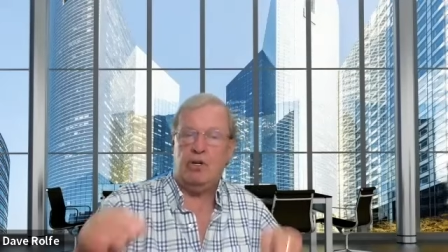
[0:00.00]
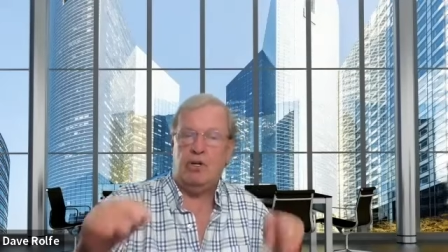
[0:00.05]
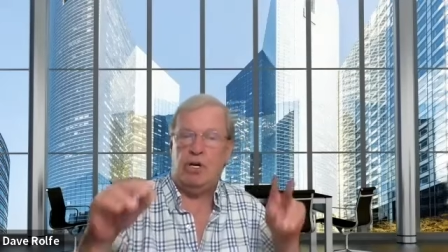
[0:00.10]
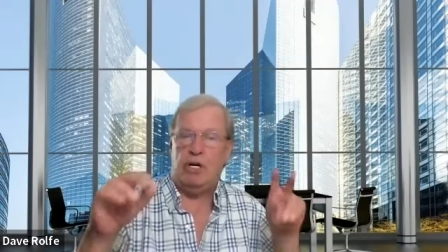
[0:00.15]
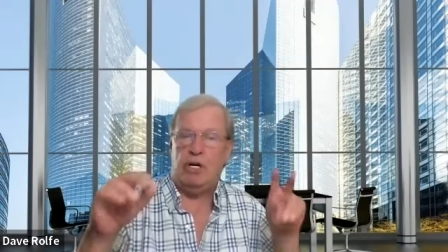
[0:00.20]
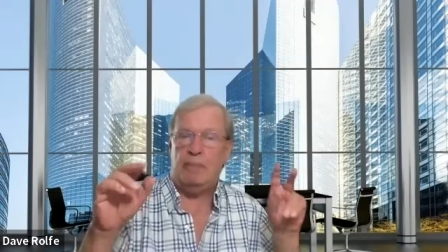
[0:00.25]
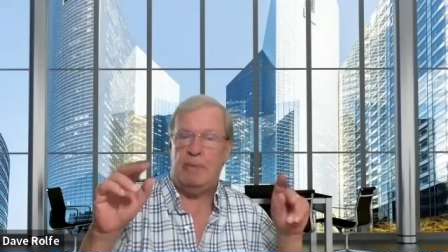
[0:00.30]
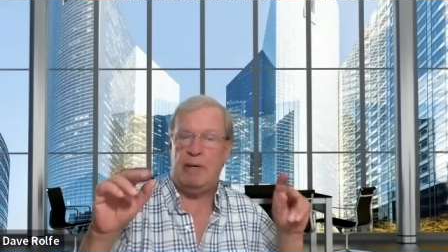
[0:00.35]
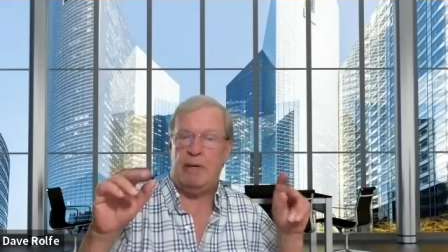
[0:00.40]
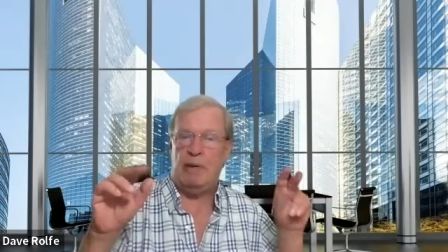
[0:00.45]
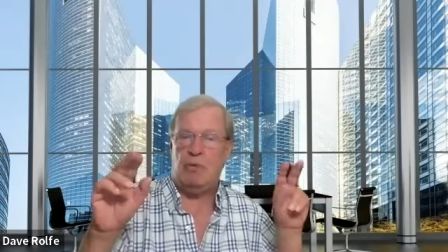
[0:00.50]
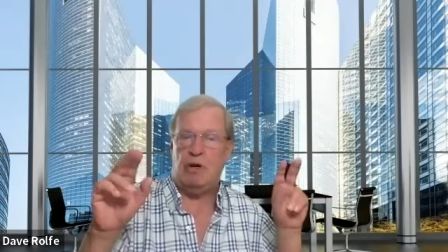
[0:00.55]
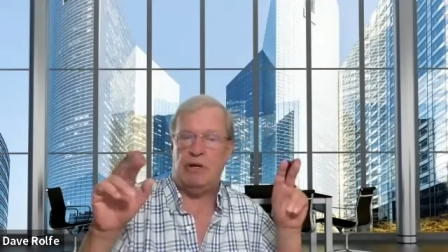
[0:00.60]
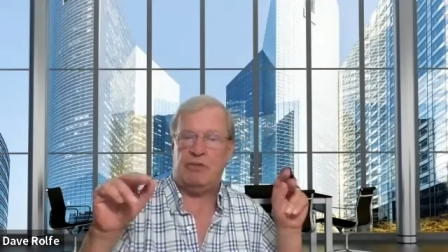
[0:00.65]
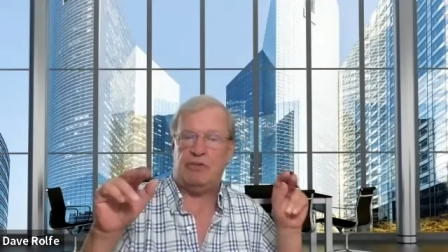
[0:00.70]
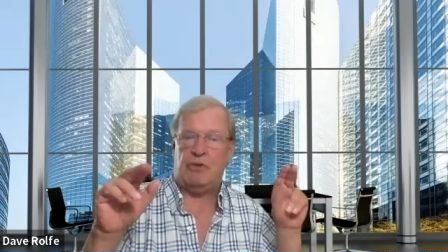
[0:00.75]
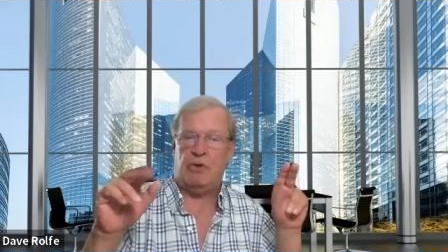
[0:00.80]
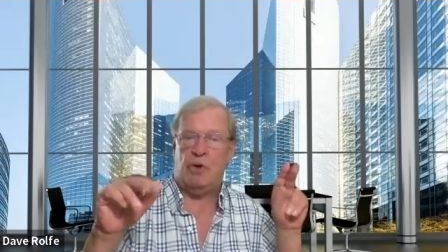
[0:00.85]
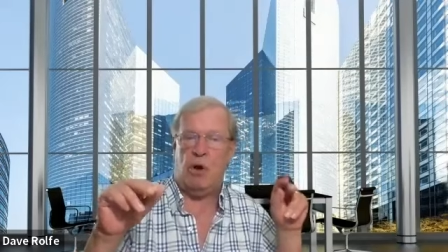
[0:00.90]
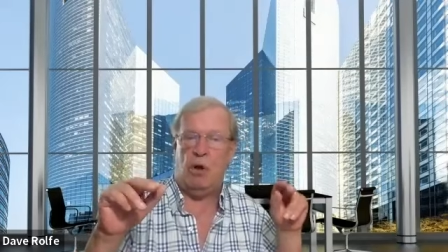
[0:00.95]
could be
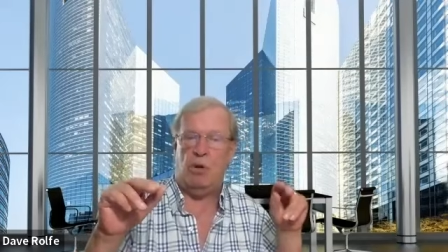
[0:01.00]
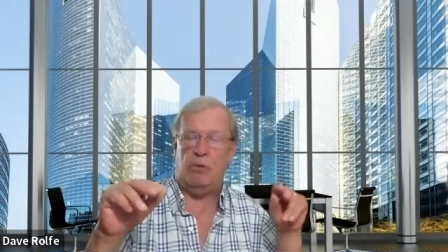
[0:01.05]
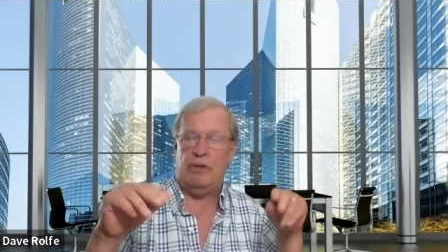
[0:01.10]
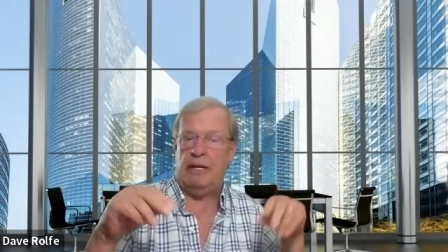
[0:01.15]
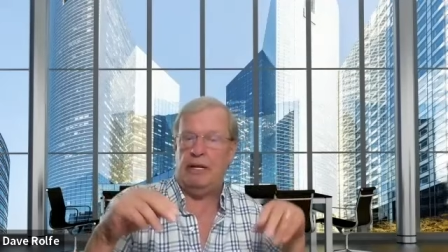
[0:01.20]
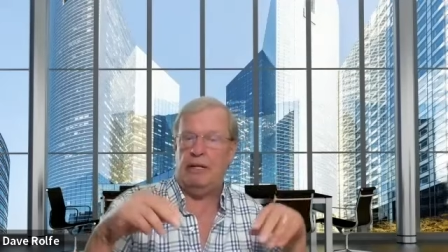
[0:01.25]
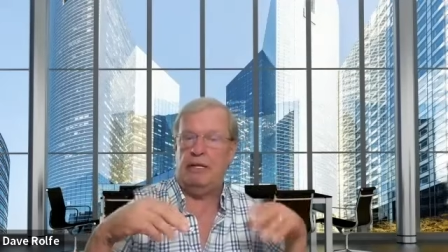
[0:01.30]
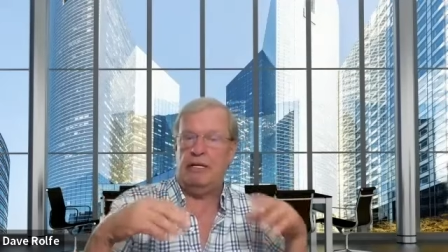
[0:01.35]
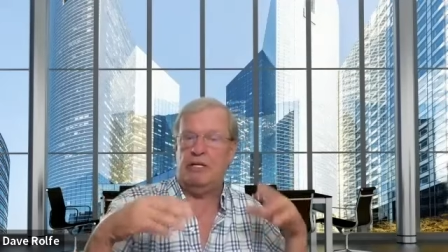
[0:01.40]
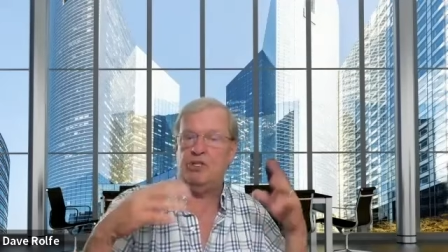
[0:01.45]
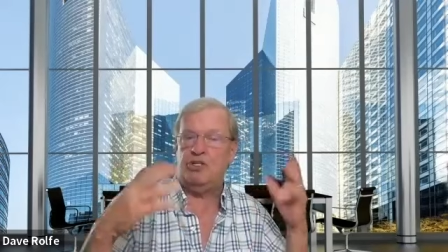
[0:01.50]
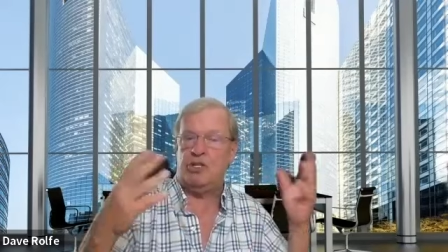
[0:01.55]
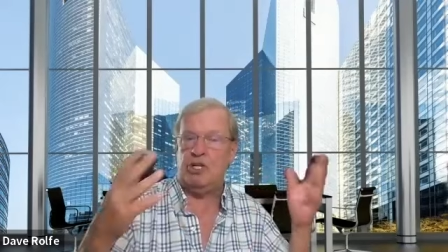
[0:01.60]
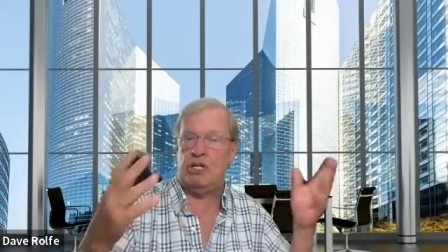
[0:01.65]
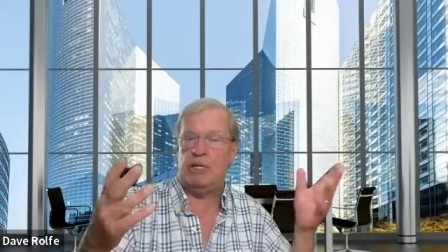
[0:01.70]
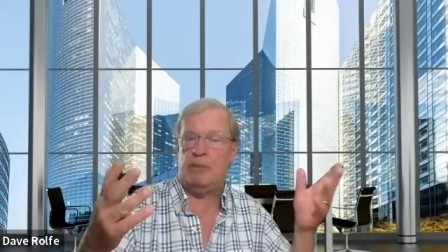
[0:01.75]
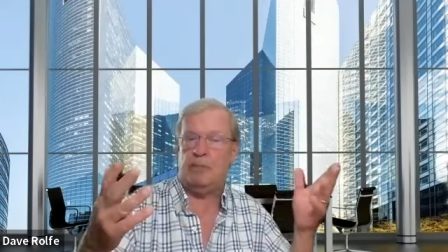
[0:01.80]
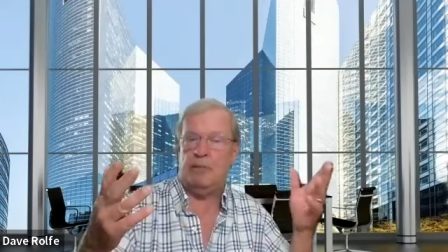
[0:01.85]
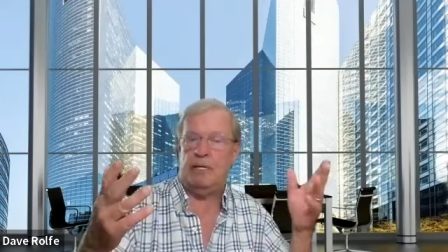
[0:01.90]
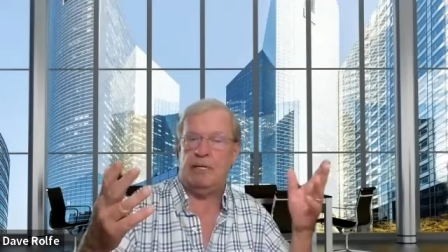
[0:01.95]
what's called the
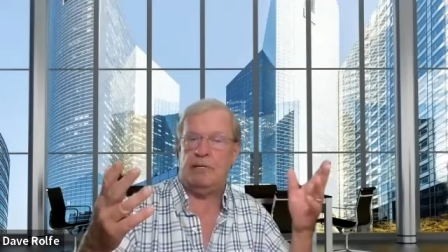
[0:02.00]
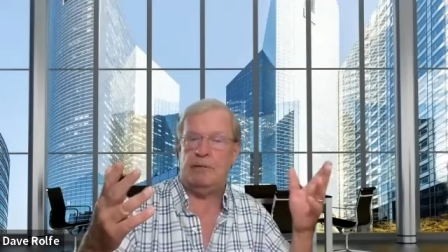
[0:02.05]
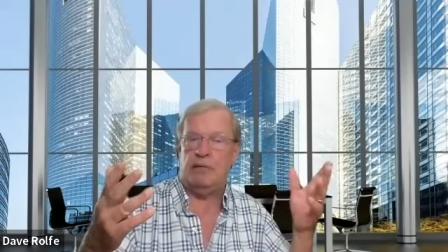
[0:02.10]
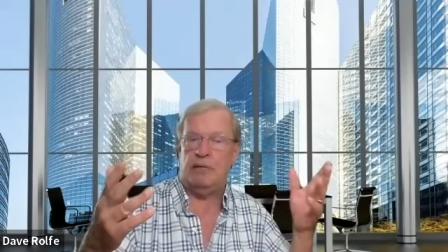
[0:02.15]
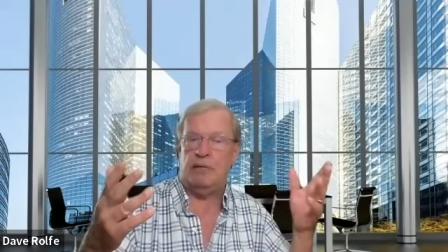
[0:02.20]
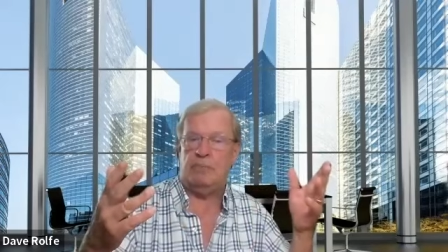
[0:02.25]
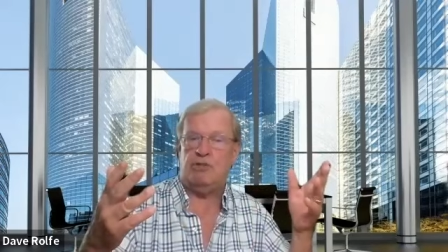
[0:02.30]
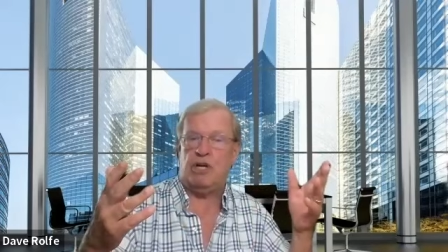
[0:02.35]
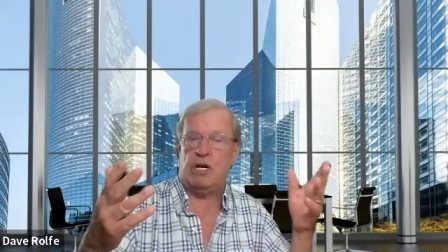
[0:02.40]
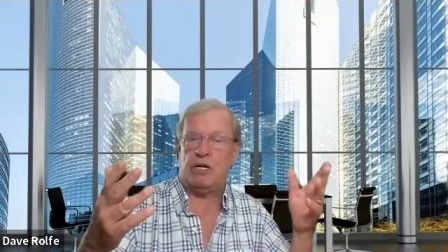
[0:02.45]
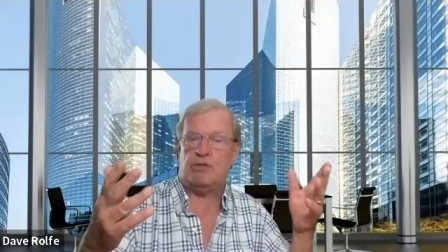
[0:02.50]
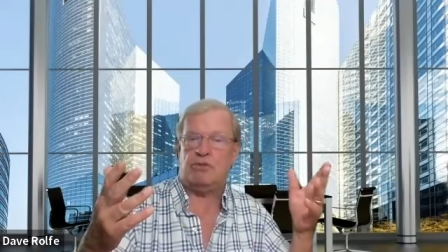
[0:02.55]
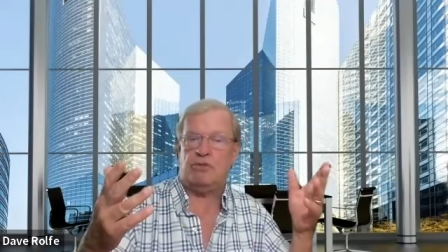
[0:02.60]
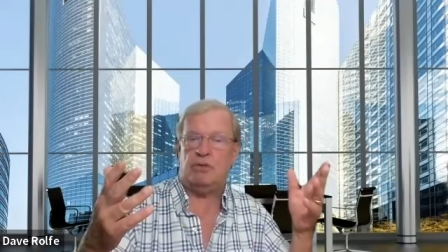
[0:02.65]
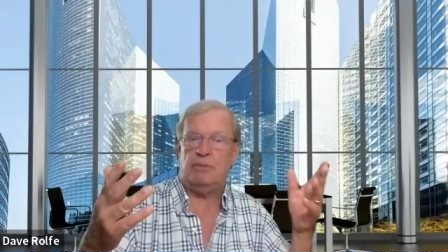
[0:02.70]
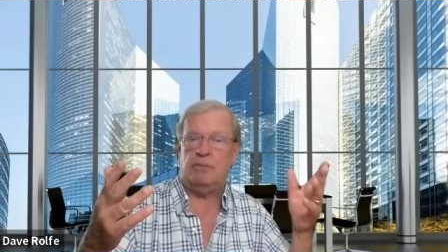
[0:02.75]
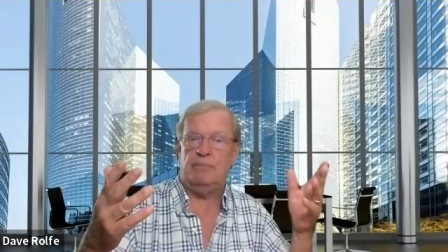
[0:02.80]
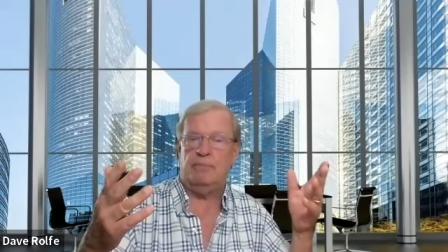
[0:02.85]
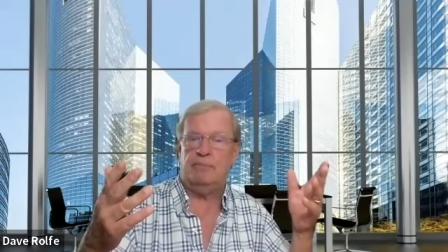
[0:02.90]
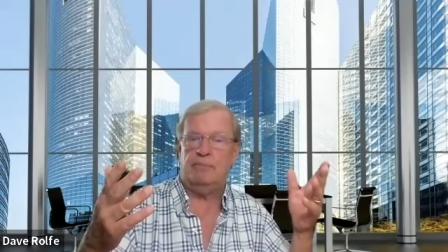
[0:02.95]
legitimate
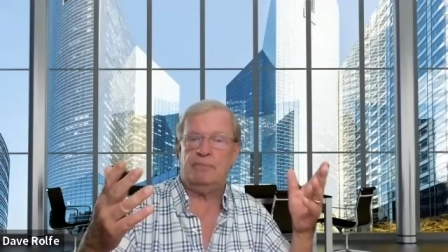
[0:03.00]
objection.